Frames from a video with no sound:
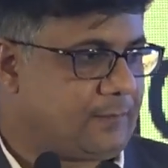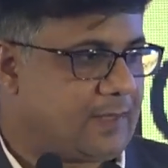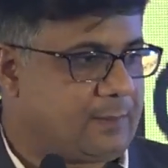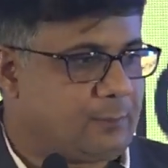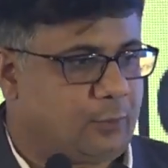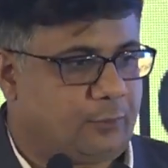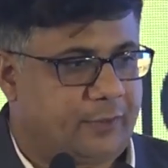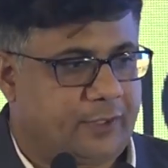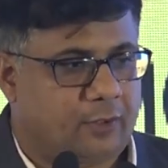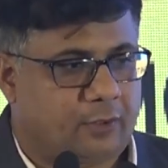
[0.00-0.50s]

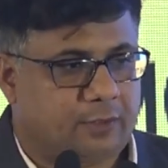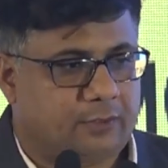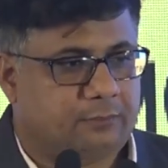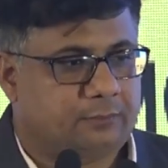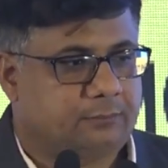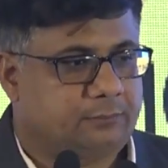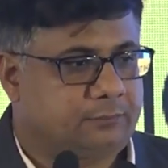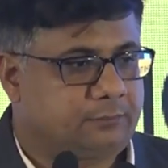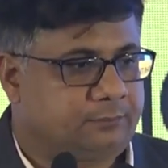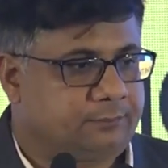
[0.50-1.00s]
Moving on,
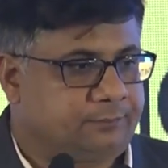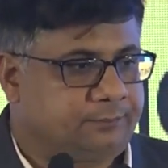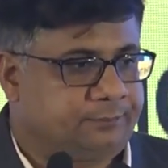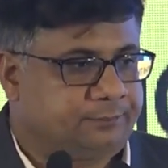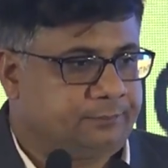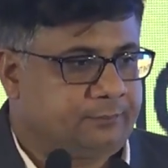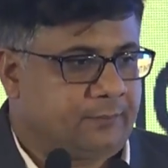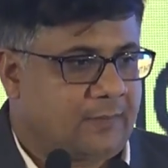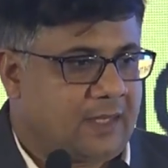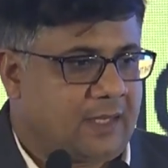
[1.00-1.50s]

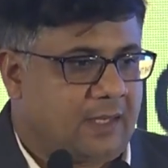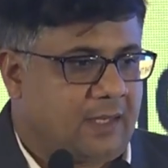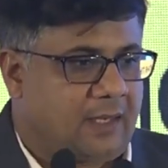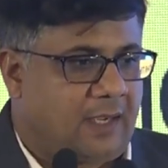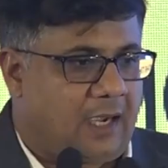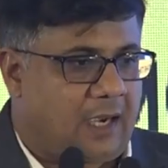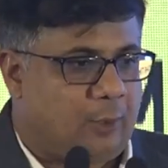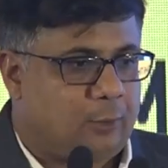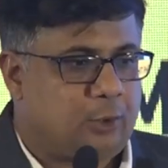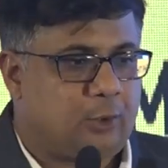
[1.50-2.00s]

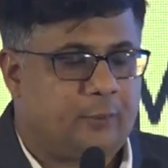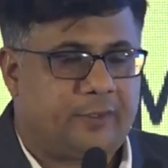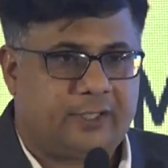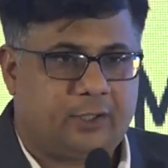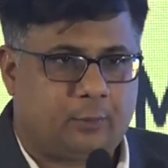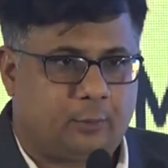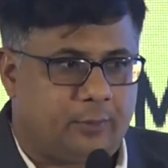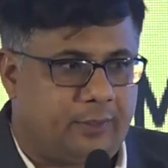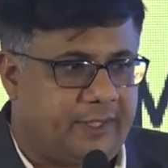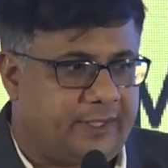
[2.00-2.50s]
how do we
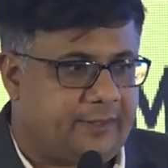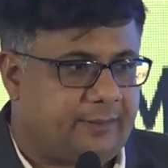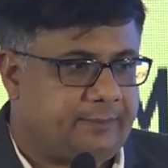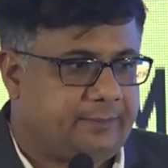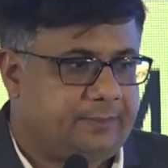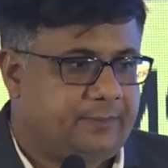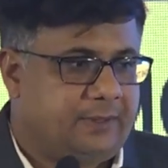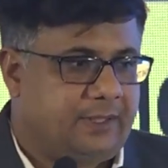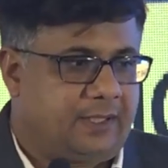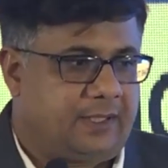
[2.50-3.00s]
do it?
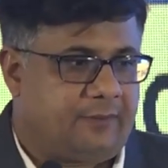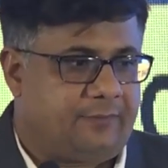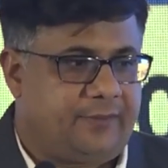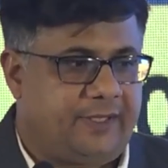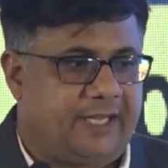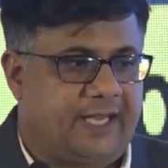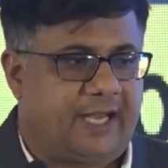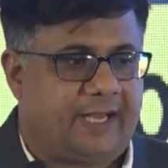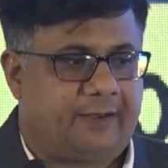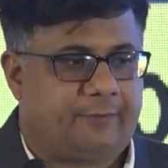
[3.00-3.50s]
We
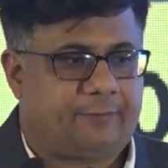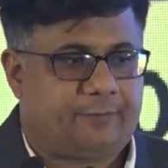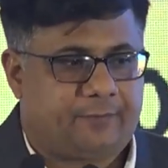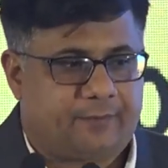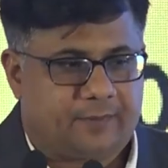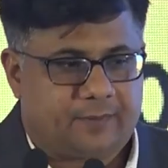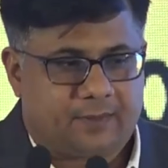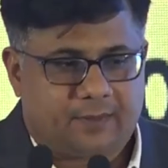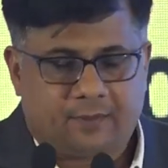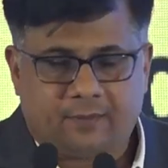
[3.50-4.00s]
have
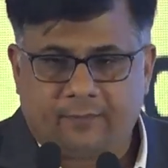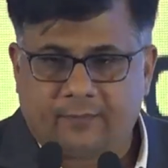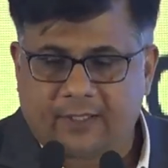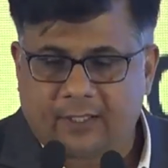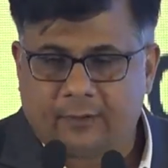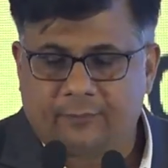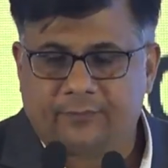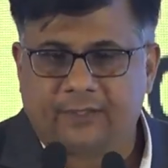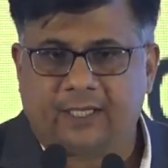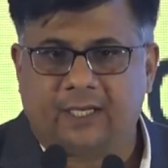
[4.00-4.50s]
one
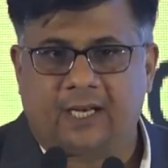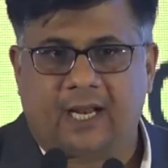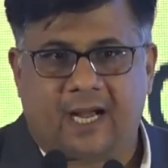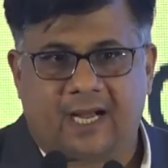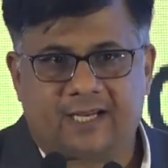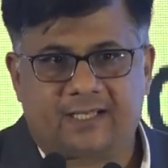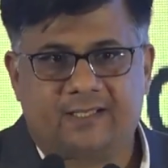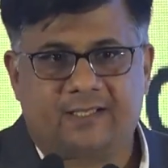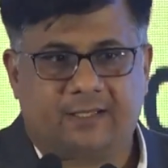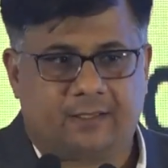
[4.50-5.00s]
of the
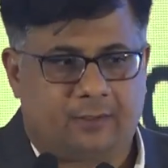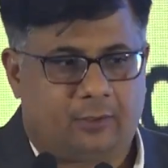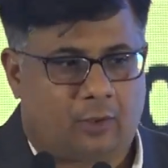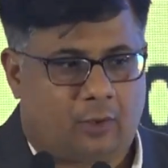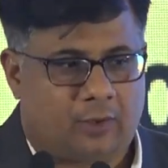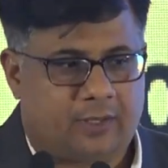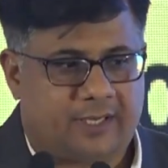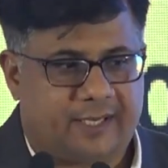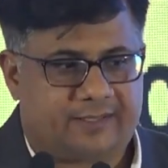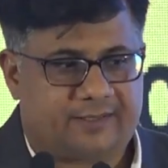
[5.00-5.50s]

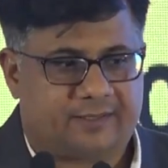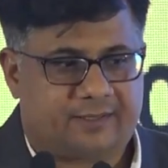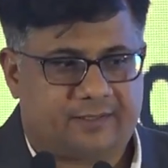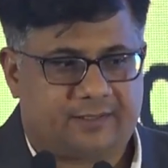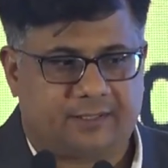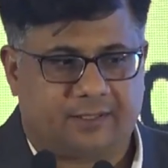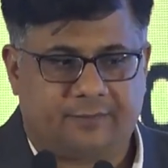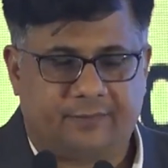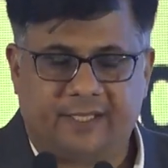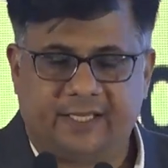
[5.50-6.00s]
longest
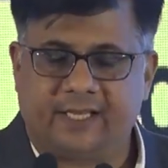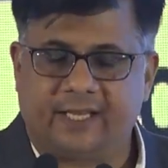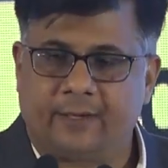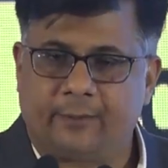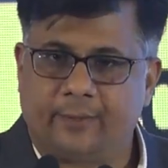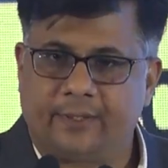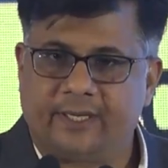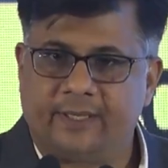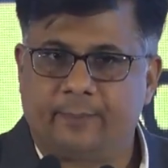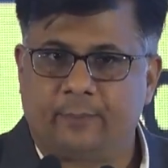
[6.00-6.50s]
serving
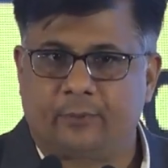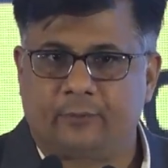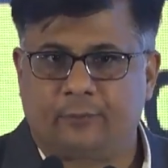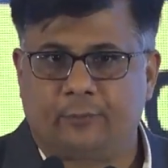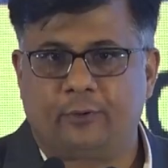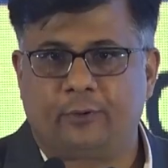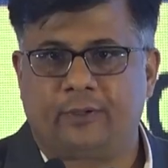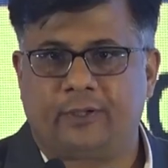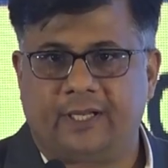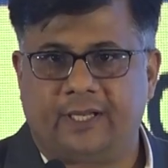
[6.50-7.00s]
equity
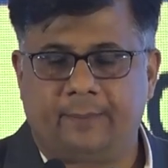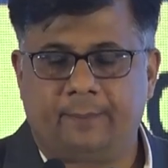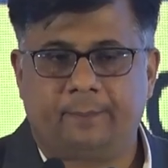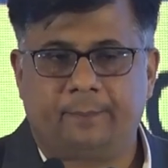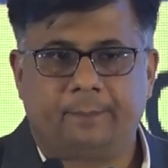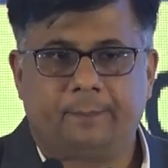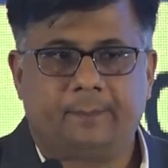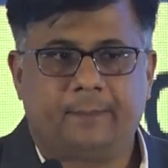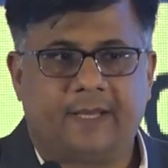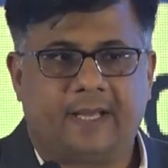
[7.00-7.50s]
portfolio team.
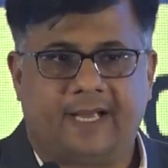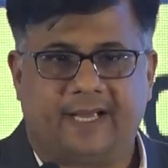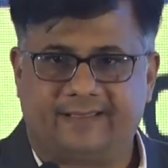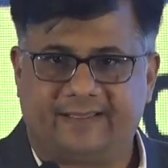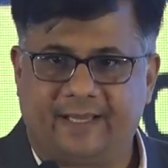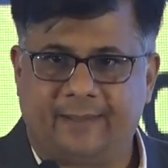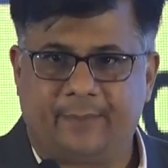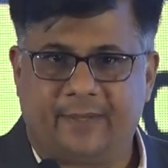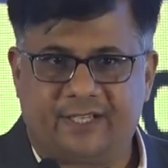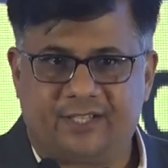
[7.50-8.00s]
As
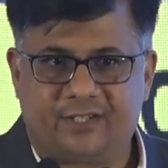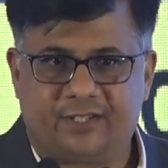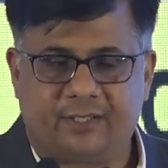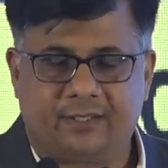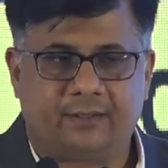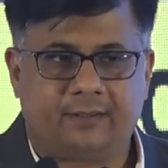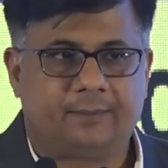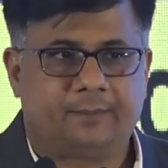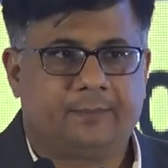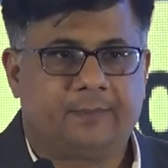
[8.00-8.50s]
I mentioned,
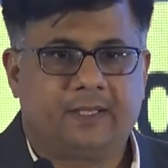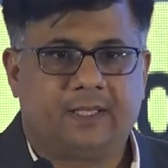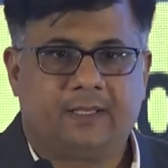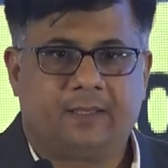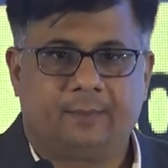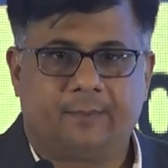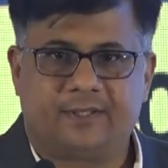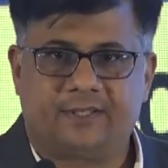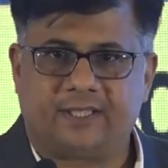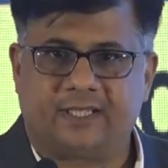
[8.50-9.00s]

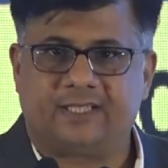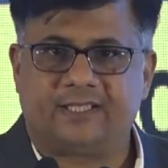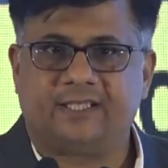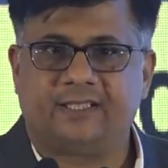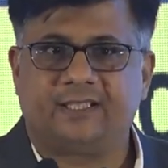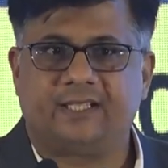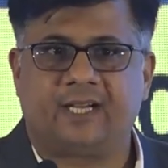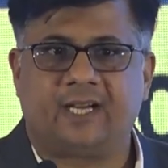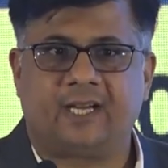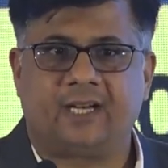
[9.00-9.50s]
Mr. Ajit
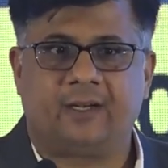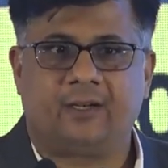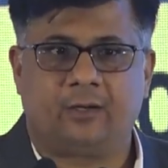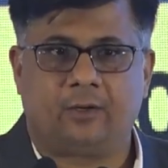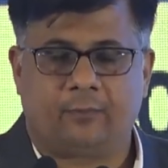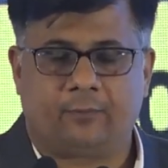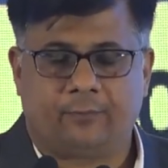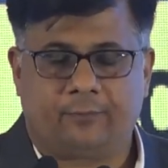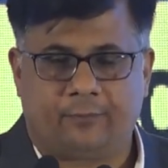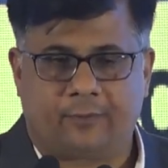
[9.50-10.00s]
Dayal
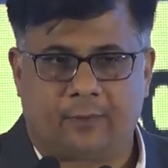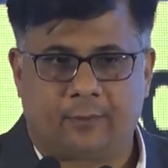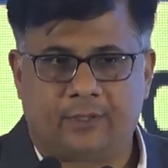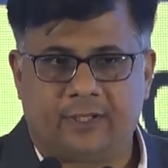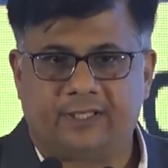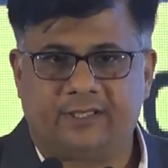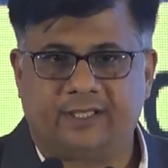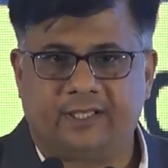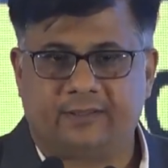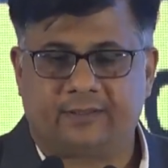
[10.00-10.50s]

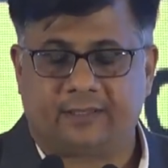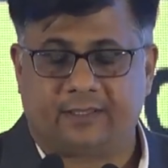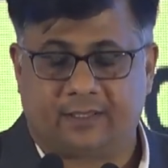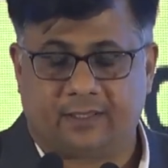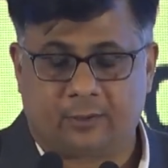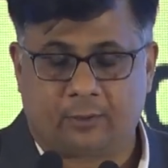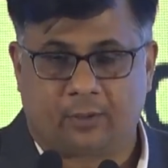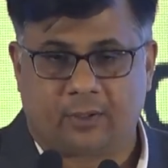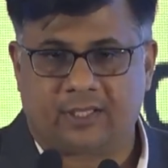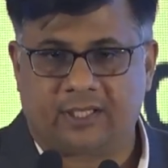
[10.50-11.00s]
founded this
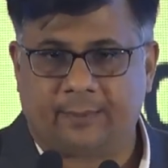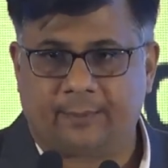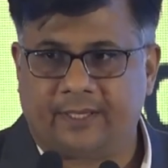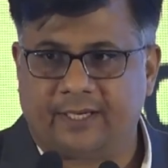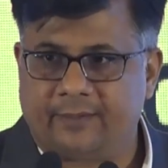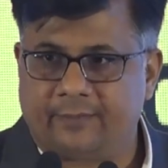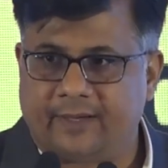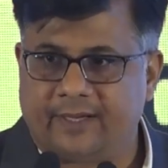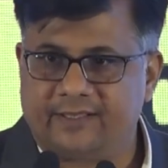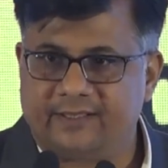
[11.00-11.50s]
Quantum
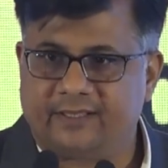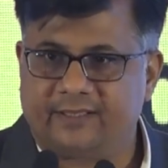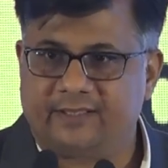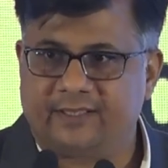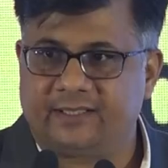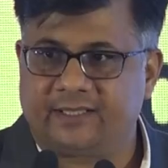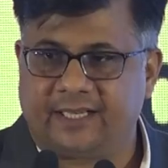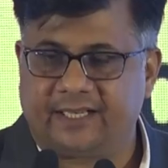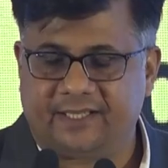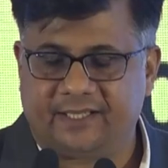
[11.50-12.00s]
Advisors
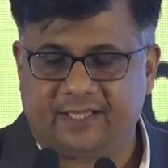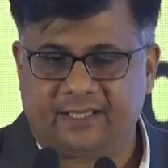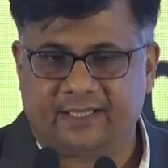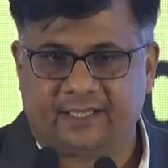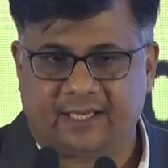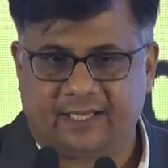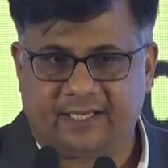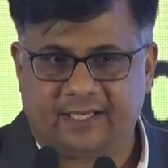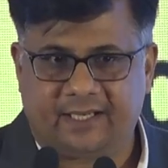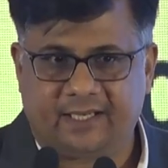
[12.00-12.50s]
in
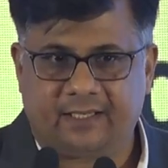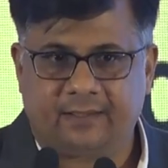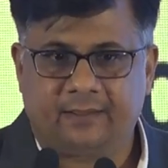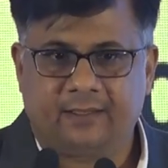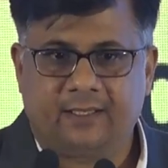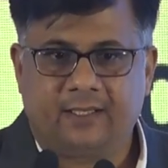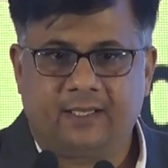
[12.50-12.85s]
1990,